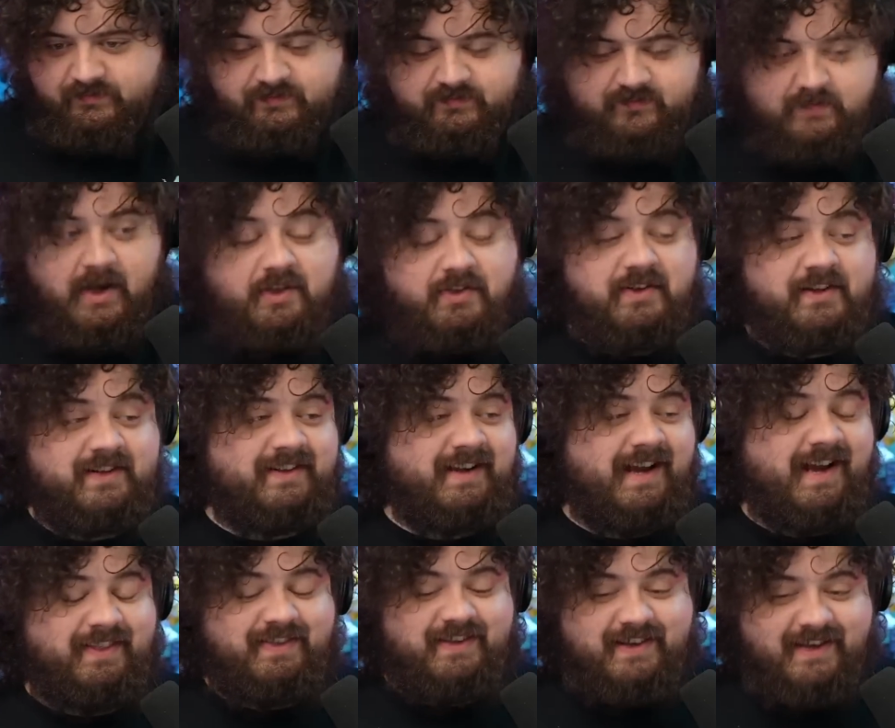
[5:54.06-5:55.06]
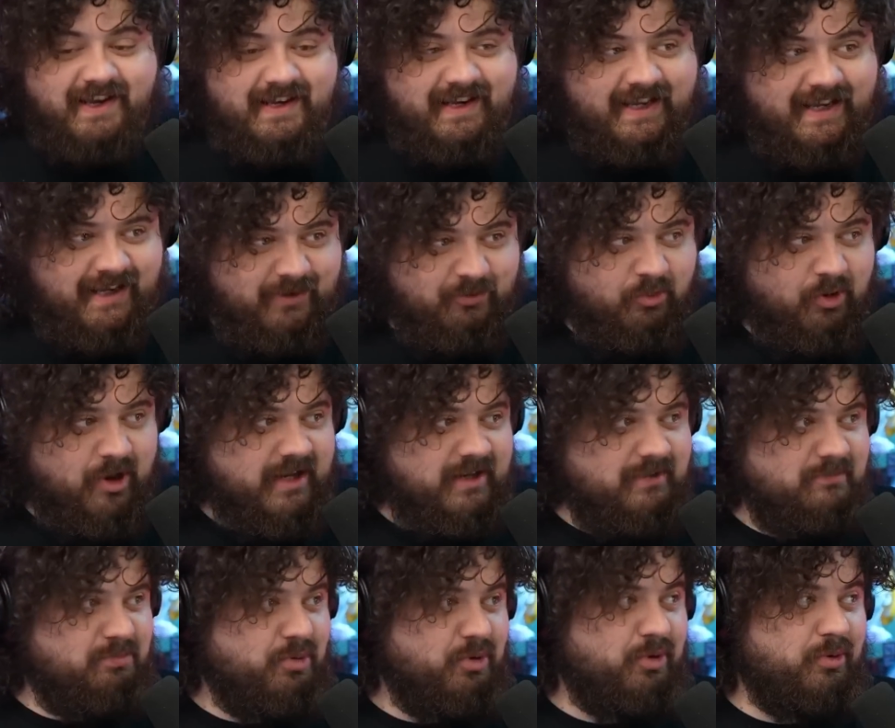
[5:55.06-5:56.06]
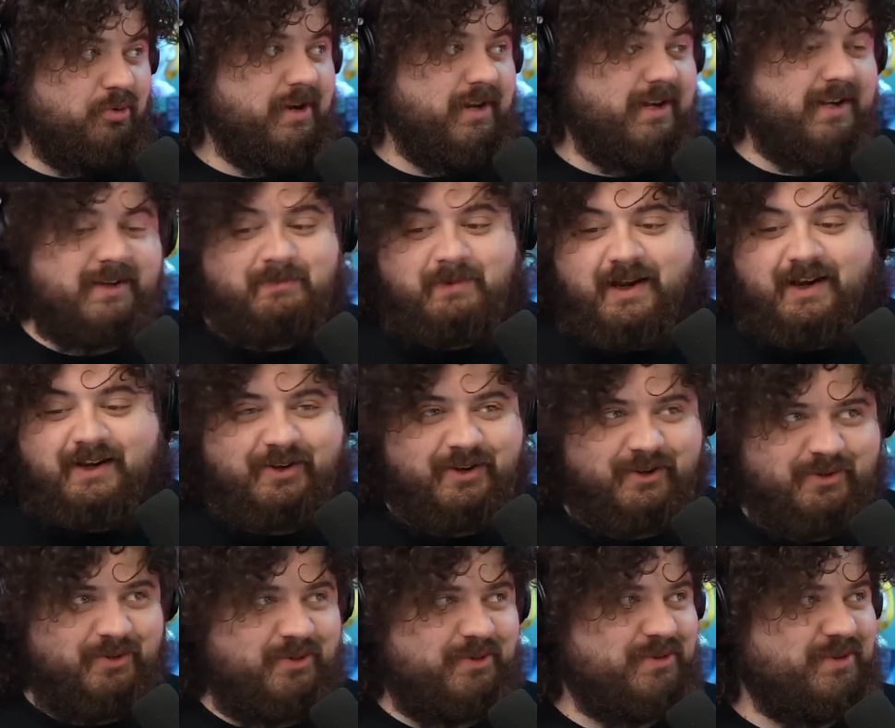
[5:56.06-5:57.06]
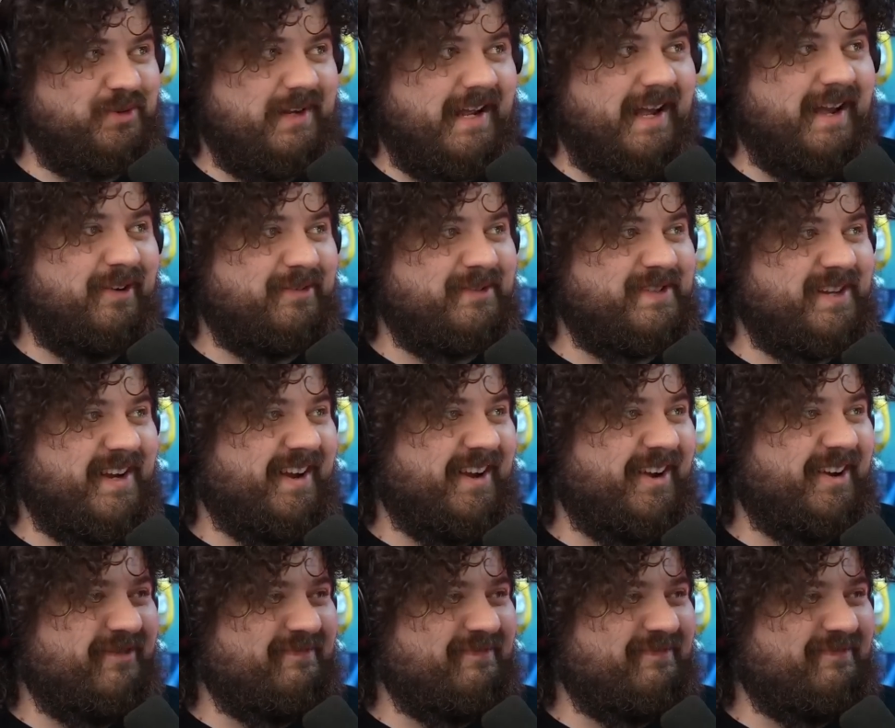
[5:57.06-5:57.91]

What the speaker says: I think any weight Puerto Rican man could hold you down, Tom.